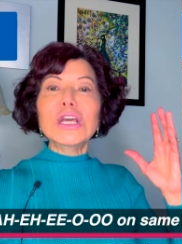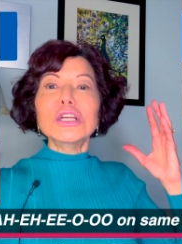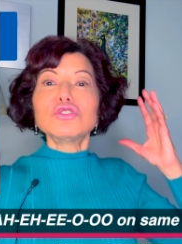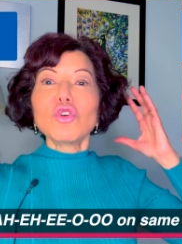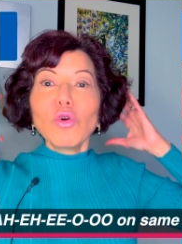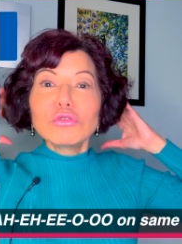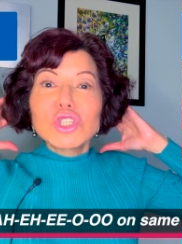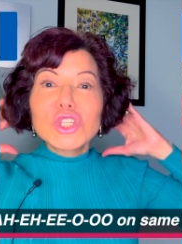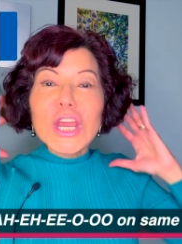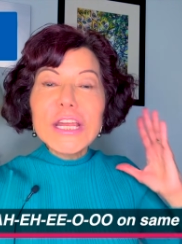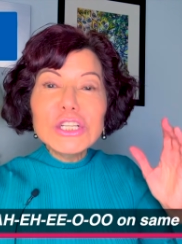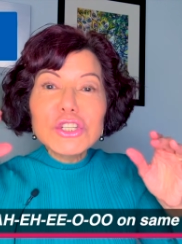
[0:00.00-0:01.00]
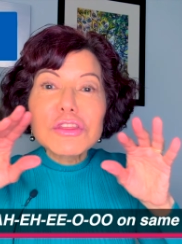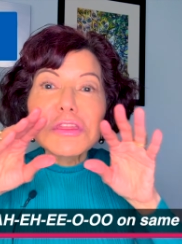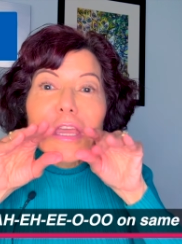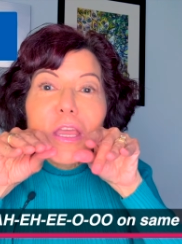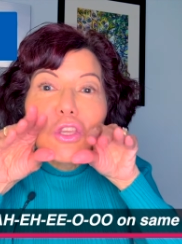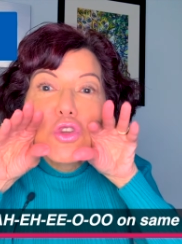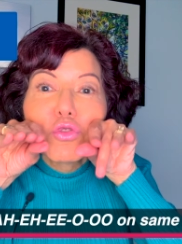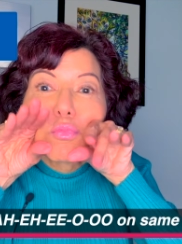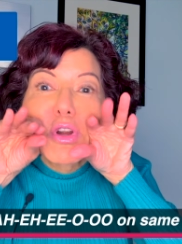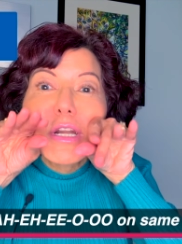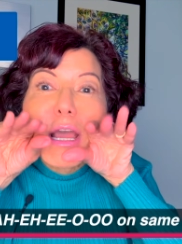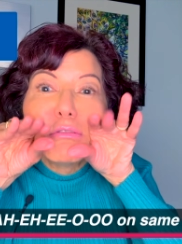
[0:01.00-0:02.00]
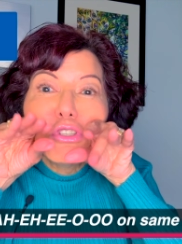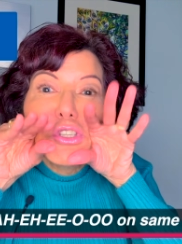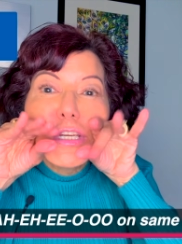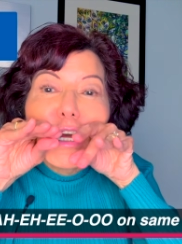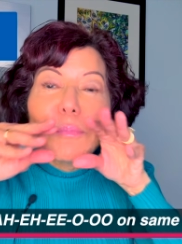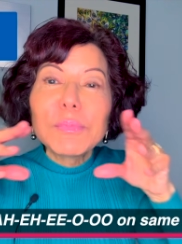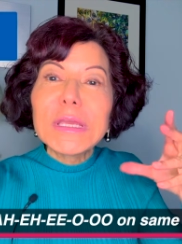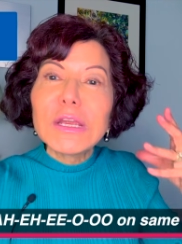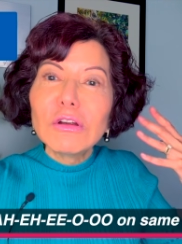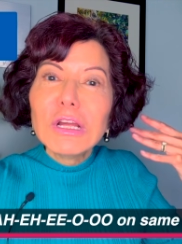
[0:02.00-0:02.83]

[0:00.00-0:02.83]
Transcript: Don't change a thing you're pronouncing up here.